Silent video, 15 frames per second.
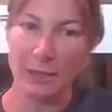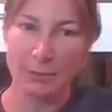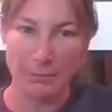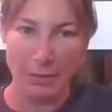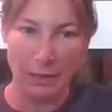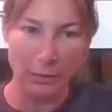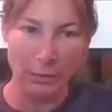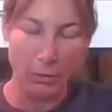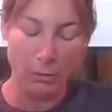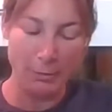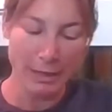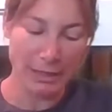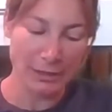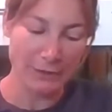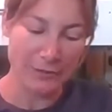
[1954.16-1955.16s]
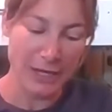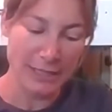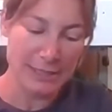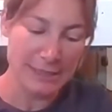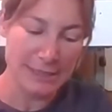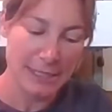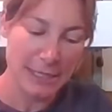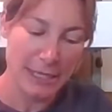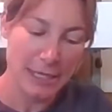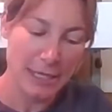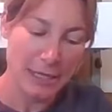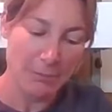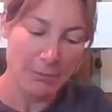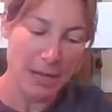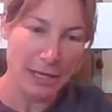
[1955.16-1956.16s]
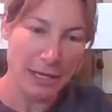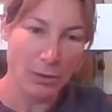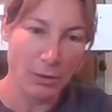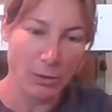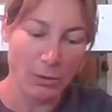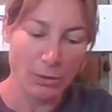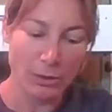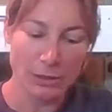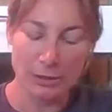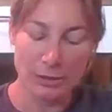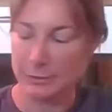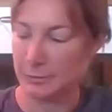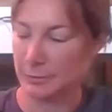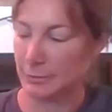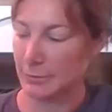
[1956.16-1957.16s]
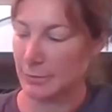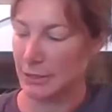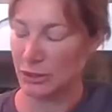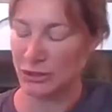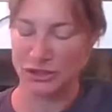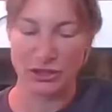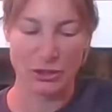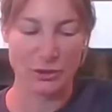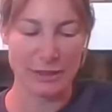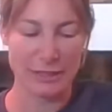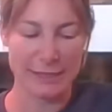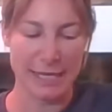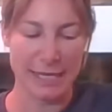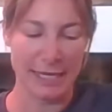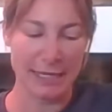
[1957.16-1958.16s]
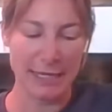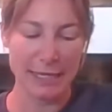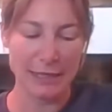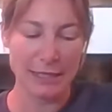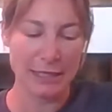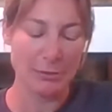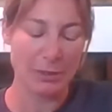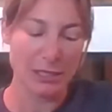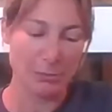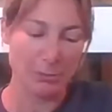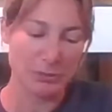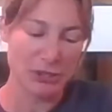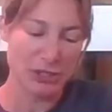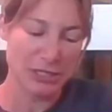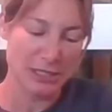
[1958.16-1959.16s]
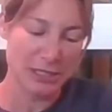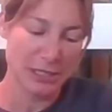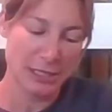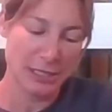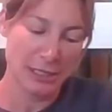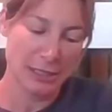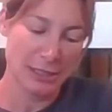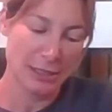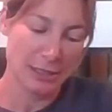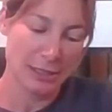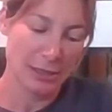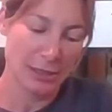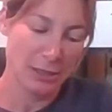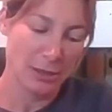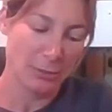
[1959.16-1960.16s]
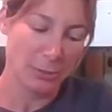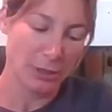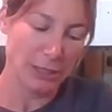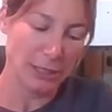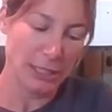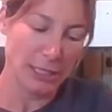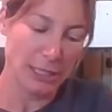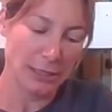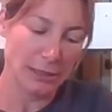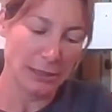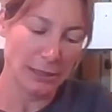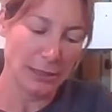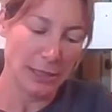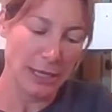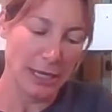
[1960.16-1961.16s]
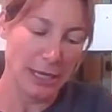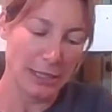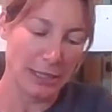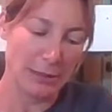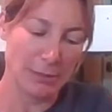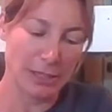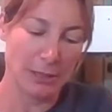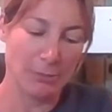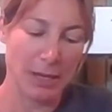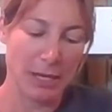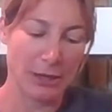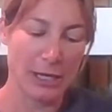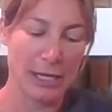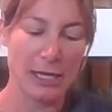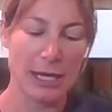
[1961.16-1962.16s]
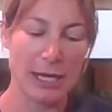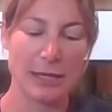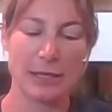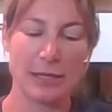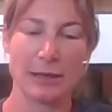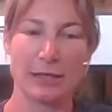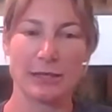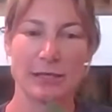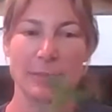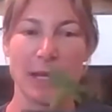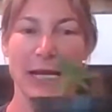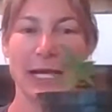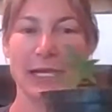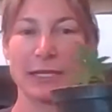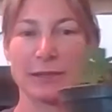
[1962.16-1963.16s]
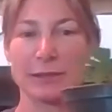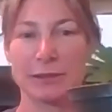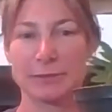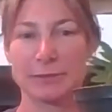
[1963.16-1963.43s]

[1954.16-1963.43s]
my little hole making device, make a hole, and I'll show you in a second. And then I'm going to just put it in, and I'm going to bury it, and then there's my cutting.